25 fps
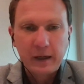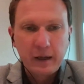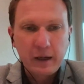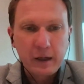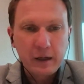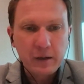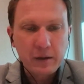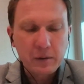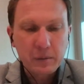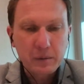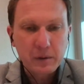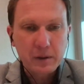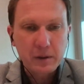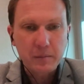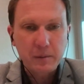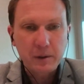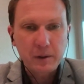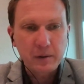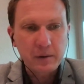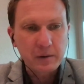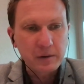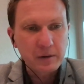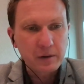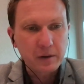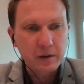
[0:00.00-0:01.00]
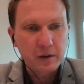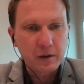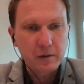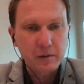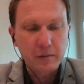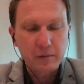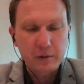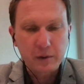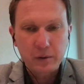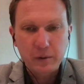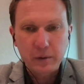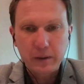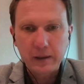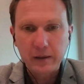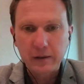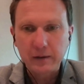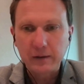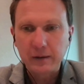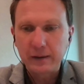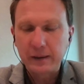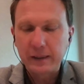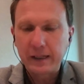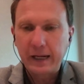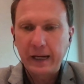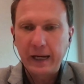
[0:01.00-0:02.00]
and to experience a lot of
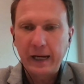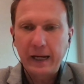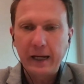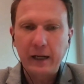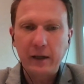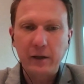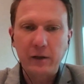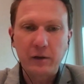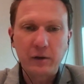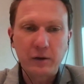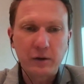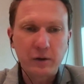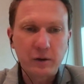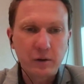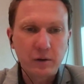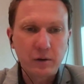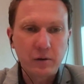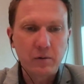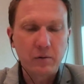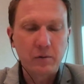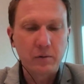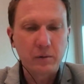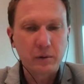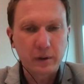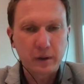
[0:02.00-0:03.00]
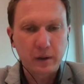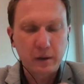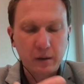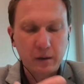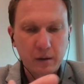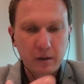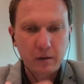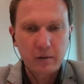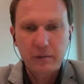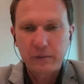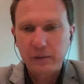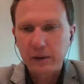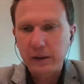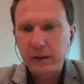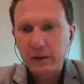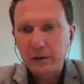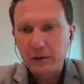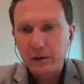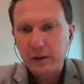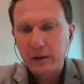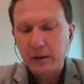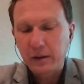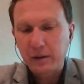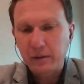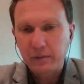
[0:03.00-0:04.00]
adrenaline and use a lot of
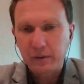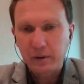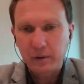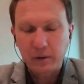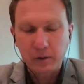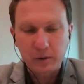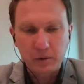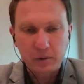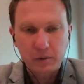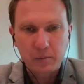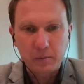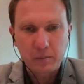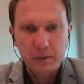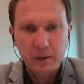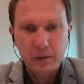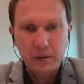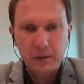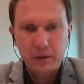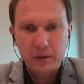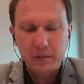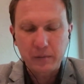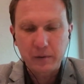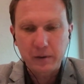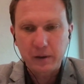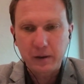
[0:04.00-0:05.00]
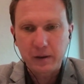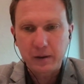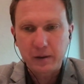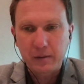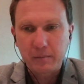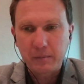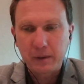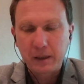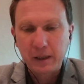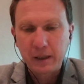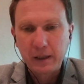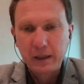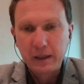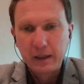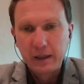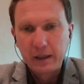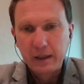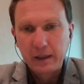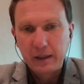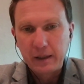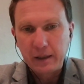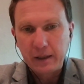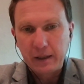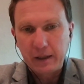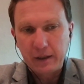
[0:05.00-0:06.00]
energy in a very short period of time.
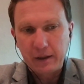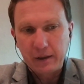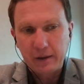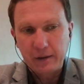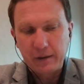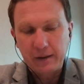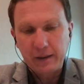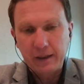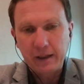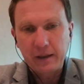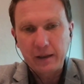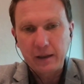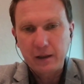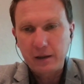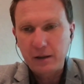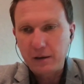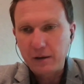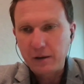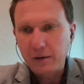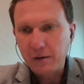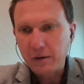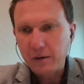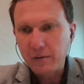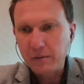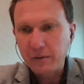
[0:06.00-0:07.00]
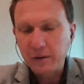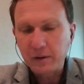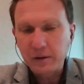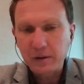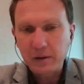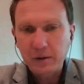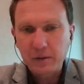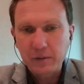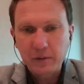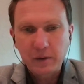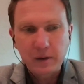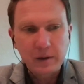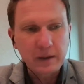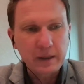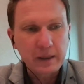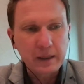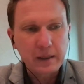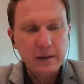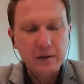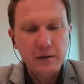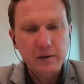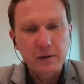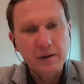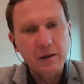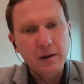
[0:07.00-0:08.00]
Now, that in and of itself can
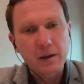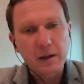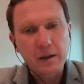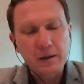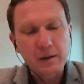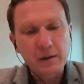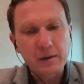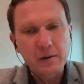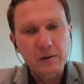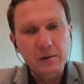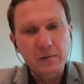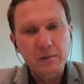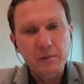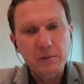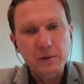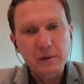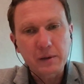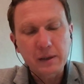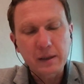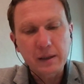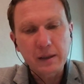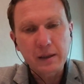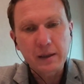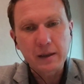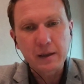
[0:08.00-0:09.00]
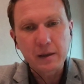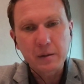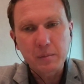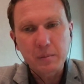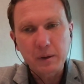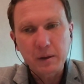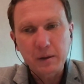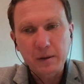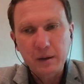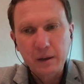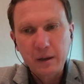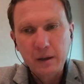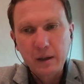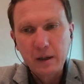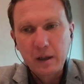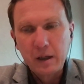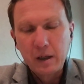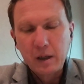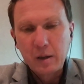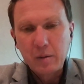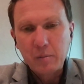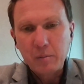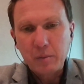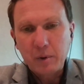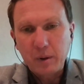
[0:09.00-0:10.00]
lead to tiredness and fatigue, but
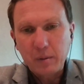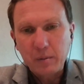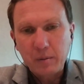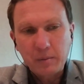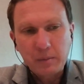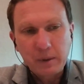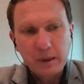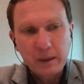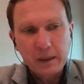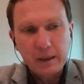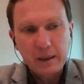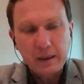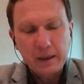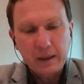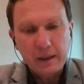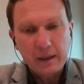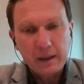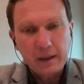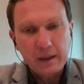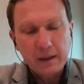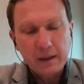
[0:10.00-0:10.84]
probably